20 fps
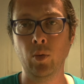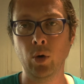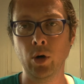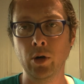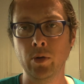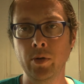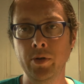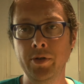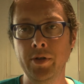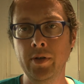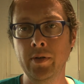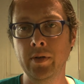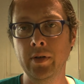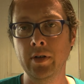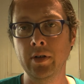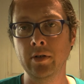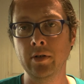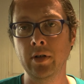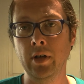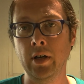work with you
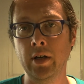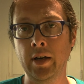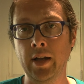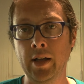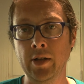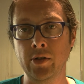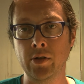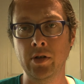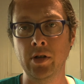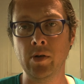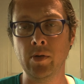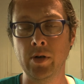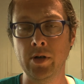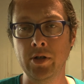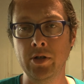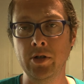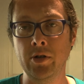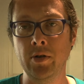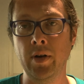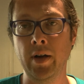and, and, answer any
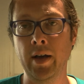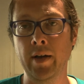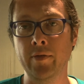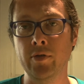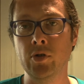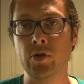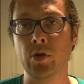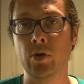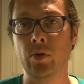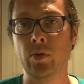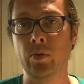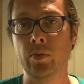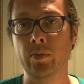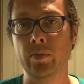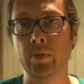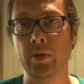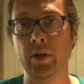questions you have. So.